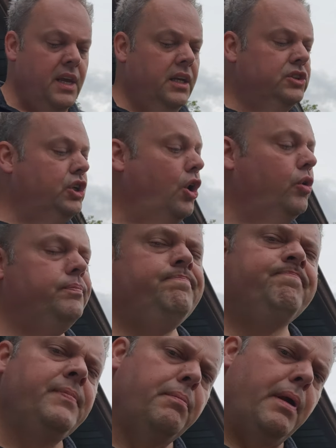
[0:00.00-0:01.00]
So
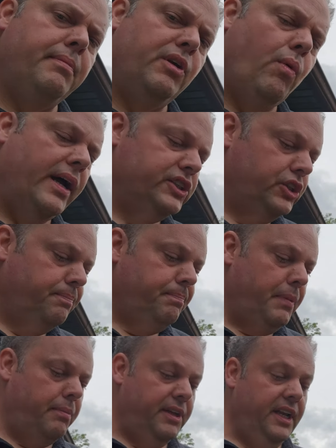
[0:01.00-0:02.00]
maybe you watched them,
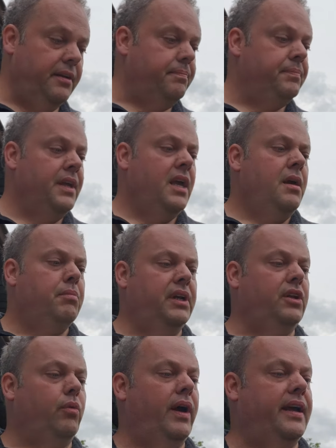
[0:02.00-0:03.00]
maybe you didn't. But
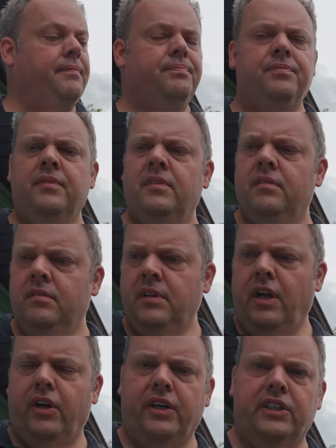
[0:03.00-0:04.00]
either way,
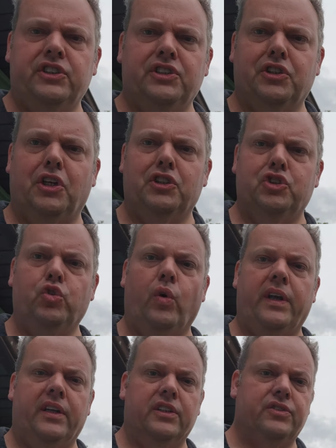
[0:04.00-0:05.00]
air conditioning is going to
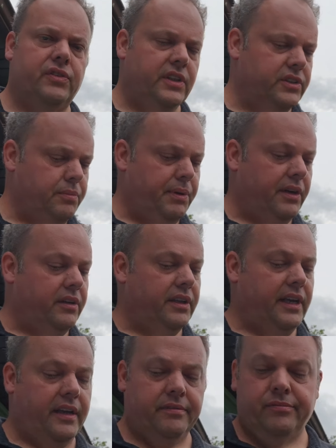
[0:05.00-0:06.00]
join us for this, apparently.
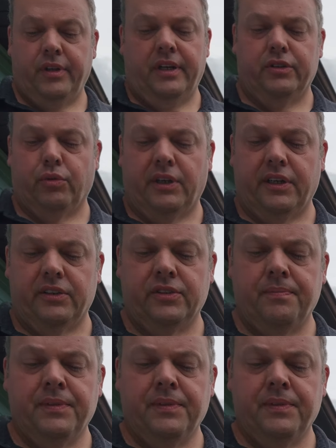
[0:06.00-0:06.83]
It is what it is.